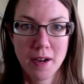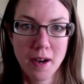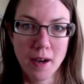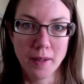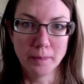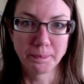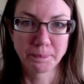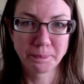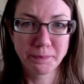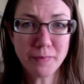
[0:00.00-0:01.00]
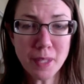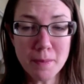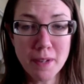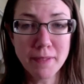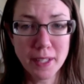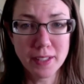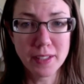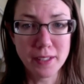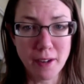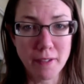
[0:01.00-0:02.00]
My face
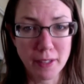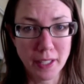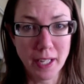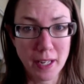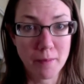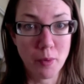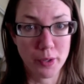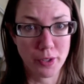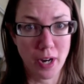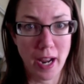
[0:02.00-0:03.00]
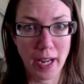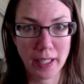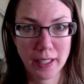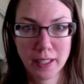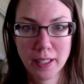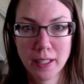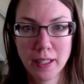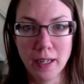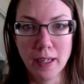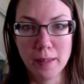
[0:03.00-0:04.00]
is definitely getting more dry.
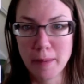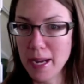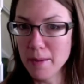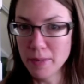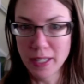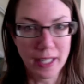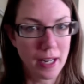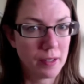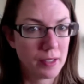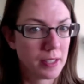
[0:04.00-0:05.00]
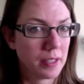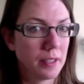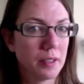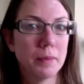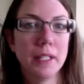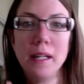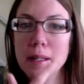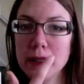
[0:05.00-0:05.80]
I am breaking out just a little bit